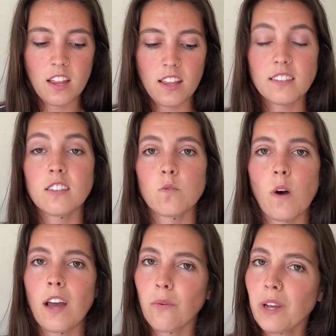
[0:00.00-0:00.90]
This is
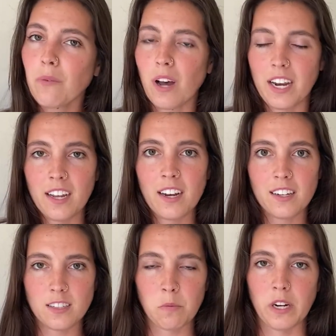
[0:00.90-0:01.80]
why we
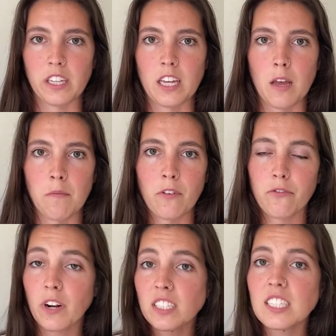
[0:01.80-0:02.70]
wanted to bring them
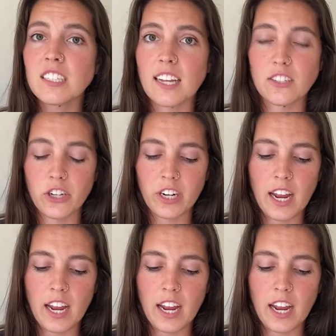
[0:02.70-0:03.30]
front and center